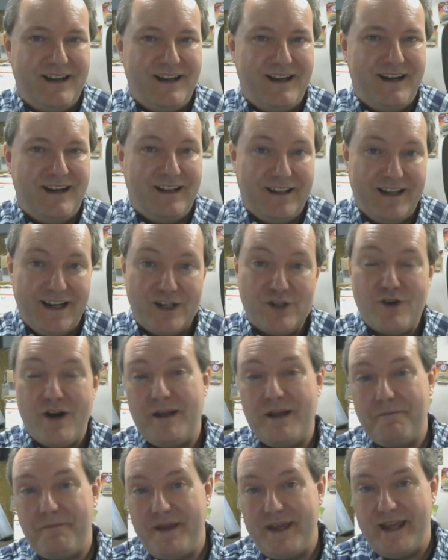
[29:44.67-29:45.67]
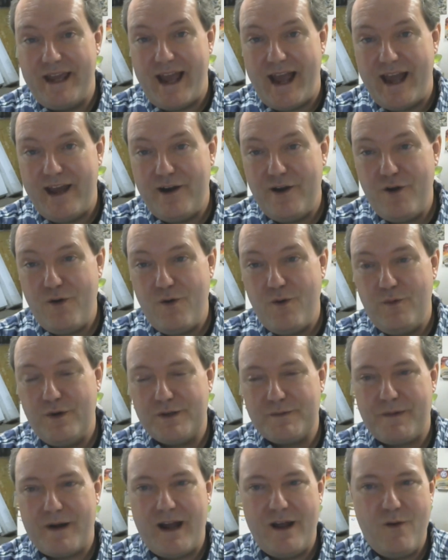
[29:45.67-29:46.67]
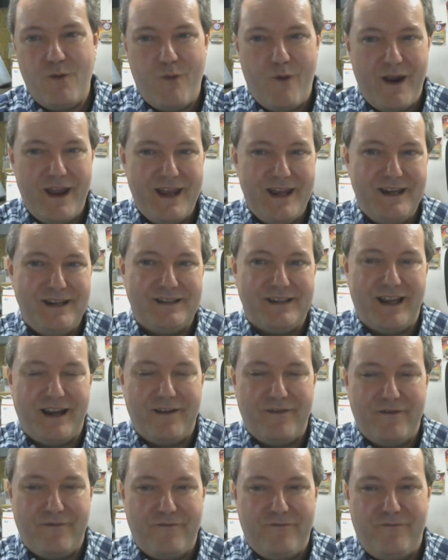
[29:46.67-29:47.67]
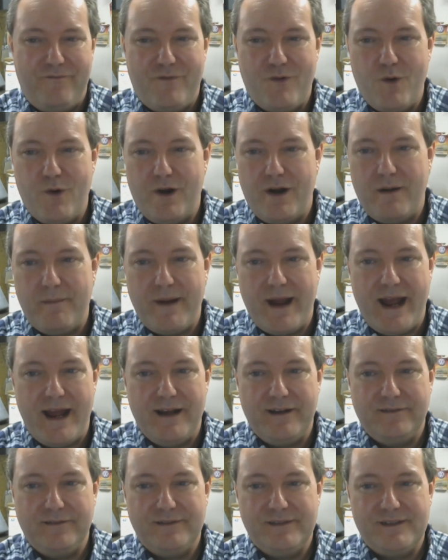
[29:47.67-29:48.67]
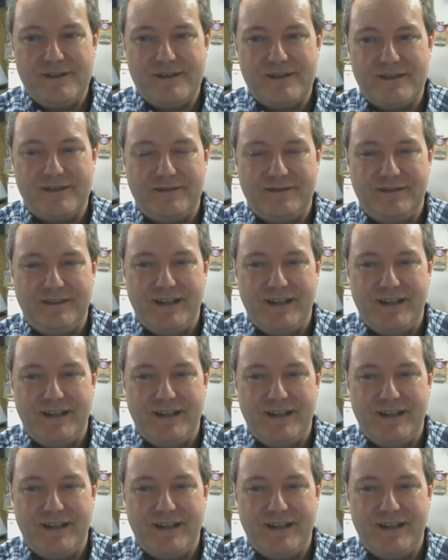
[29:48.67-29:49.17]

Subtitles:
electronic piano, which probably weighs like 400 pounds,